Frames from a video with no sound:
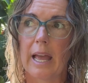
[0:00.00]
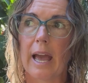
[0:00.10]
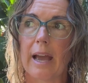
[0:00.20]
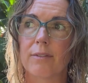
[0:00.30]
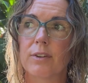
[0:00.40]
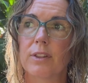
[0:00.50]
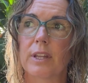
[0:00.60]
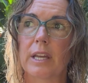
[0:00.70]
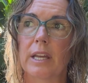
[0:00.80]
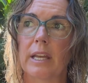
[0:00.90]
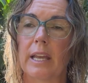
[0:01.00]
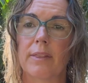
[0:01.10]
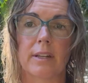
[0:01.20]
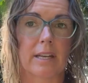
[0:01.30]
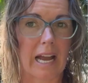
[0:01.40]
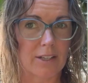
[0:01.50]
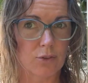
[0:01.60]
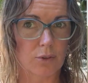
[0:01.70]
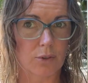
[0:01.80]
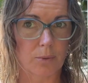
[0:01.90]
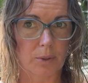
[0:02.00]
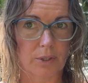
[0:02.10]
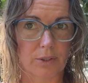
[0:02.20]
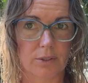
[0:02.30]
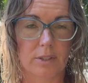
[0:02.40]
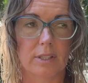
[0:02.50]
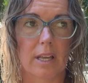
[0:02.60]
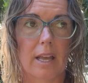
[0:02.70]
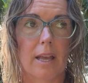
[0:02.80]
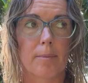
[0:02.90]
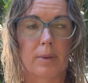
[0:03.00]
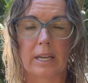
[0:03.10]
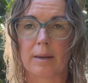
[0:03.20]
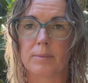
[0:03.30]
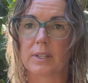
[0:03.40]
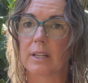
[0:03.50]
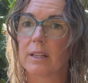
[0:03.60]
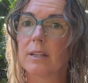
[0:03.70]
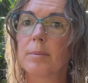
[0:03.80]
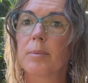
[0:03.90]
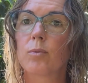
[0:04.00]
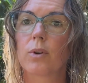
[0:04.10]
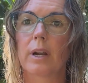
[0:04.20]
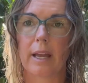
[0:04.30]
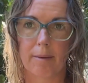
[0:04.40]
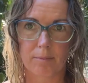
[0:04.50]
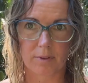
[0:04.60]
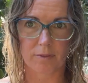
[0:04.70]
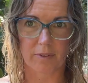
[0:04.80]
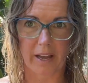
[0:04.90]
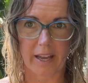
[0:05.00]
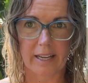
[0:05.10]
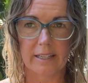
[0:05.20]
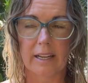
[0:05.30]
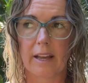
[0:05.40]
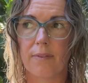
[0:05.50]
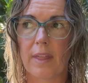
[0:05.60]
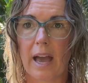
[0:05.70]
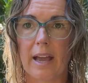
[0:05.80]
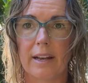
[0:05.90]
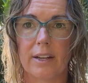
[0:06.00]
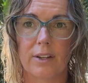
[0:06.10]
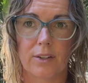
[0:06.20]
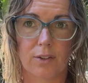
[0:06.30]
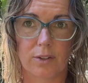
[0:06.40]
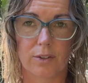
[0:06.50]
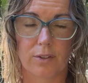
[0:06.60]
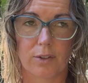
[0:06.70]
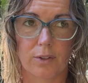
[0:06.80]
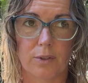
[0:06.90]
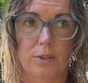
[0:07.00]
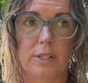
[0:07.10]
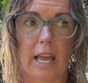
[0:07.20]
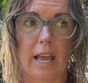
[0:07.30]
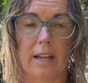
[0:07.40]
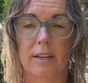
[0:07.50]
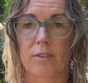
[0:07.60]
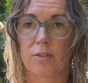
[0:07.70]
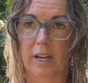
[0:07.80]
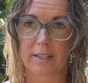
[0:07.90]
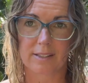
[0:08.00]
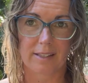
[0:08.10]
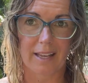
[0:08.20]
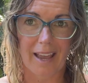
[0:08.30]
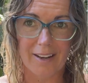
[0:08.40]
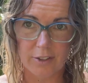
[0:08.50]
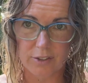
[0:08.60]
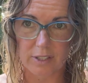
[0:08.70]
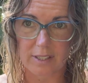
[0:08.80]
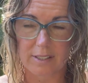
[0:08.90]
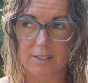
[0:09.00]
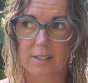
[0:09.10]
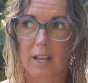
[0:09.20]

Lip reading: everything in the natural world becomes a little bit more amplified, and that includes and affects the energies